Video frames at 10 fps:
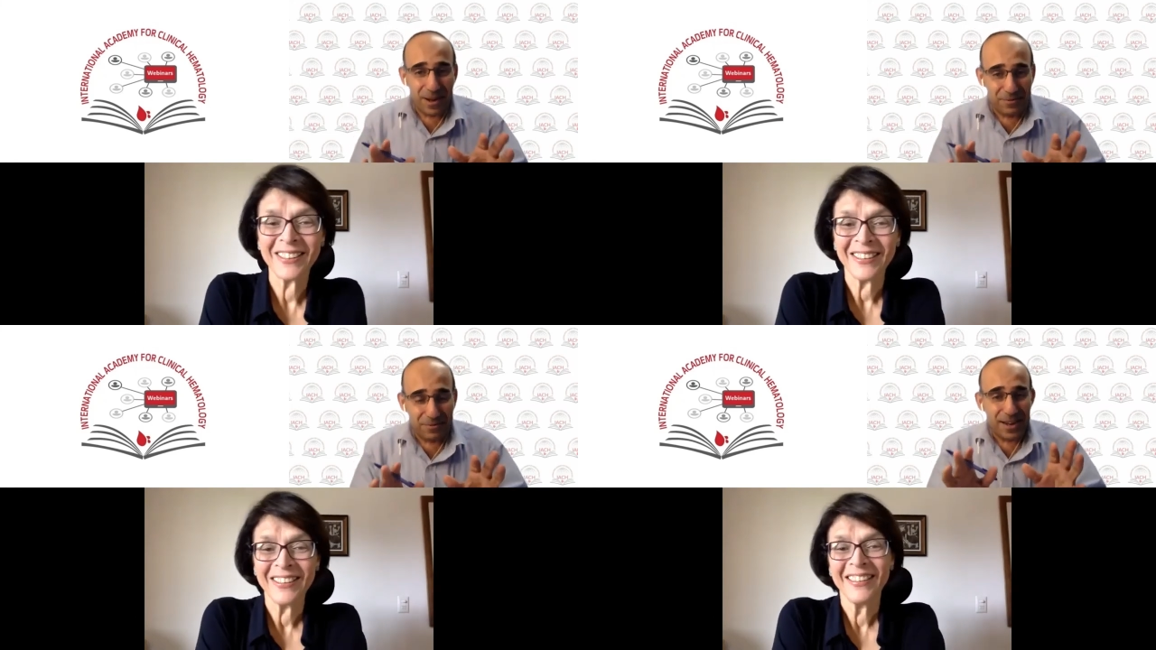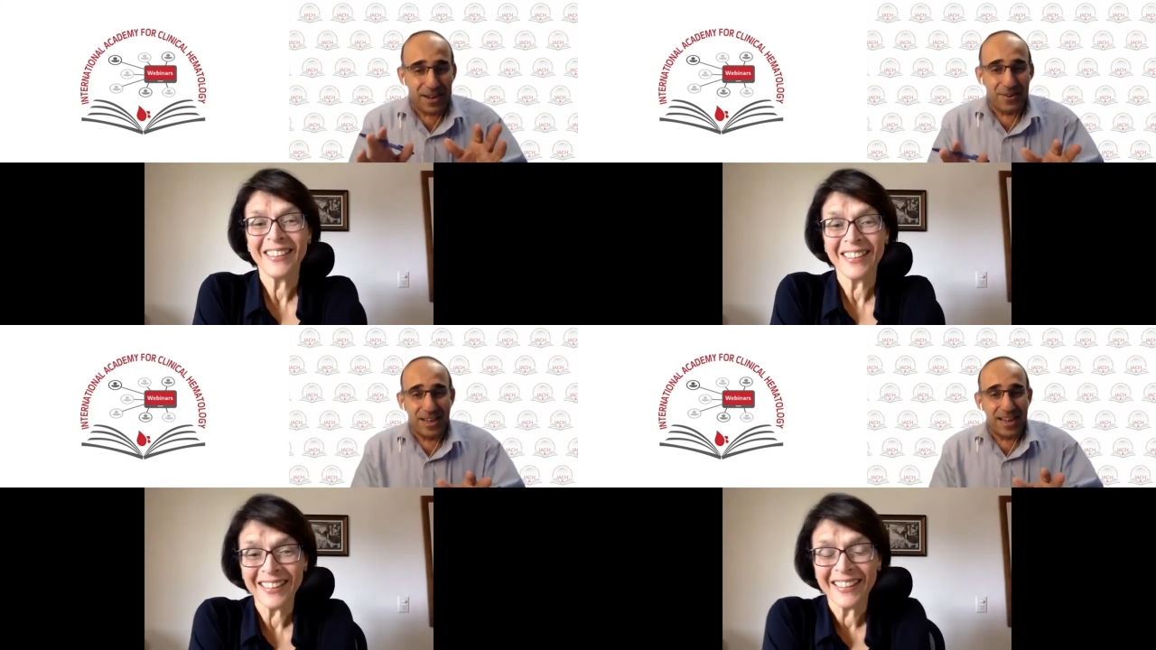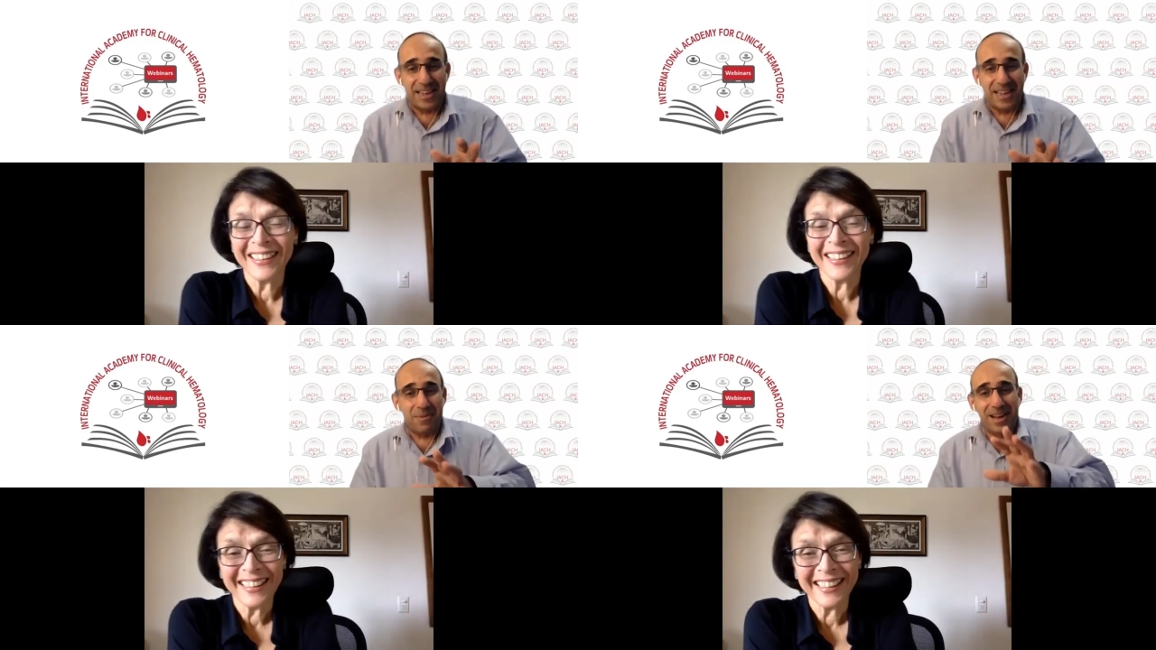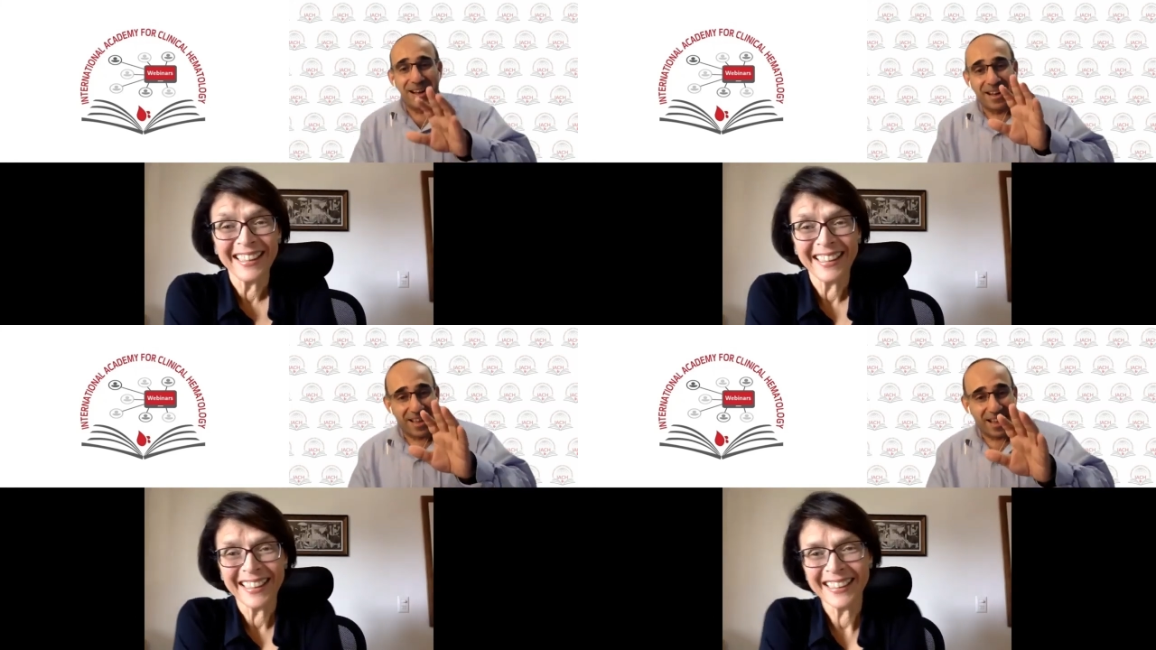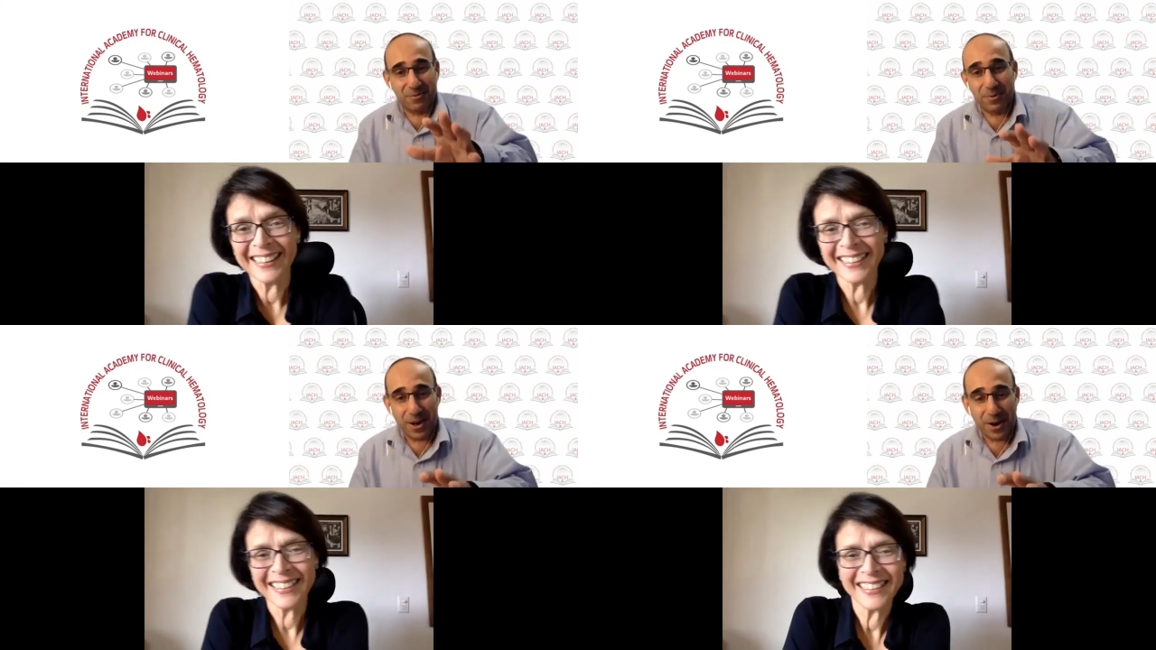Speaker 1: so, about Fanconi anemia
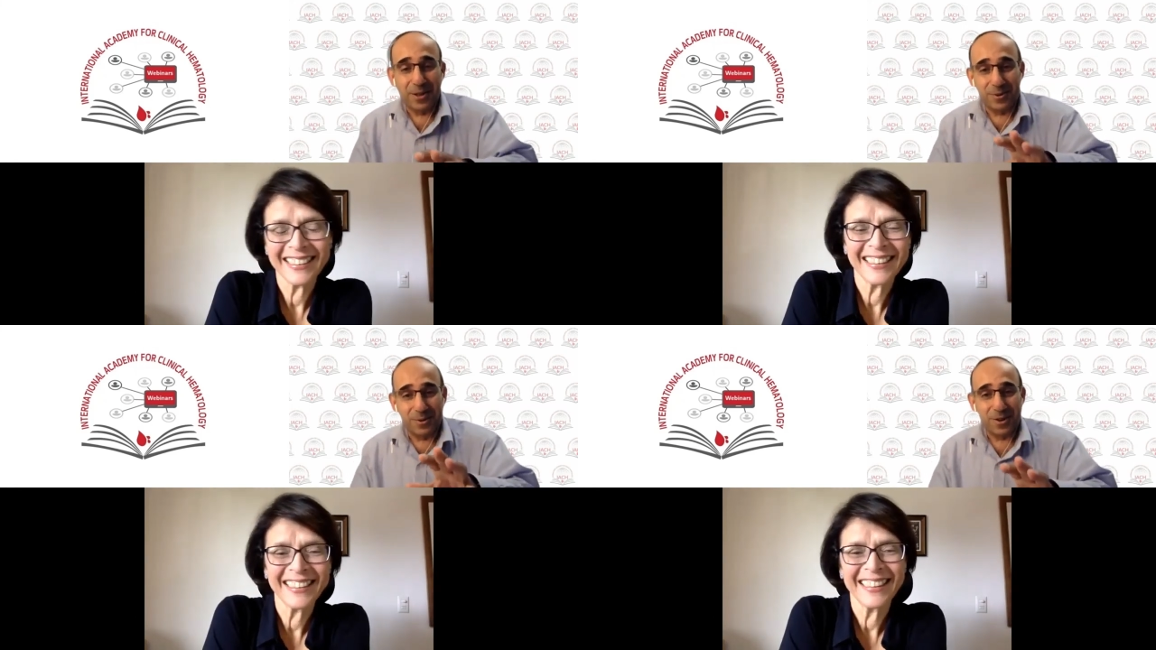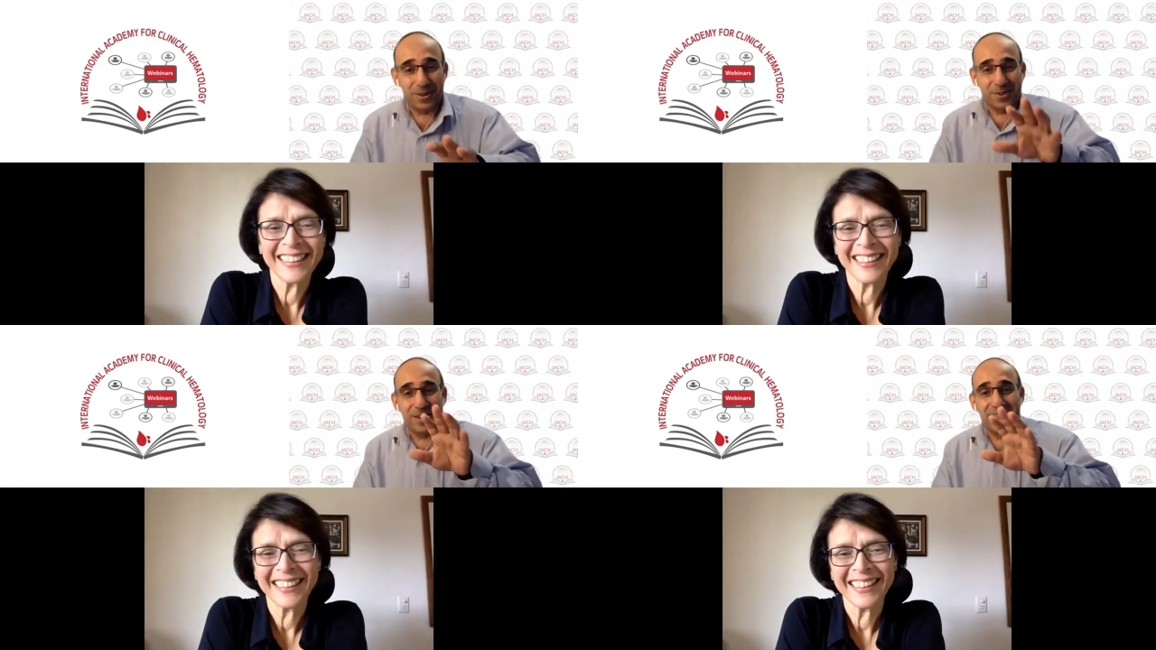that we owe it to Dr.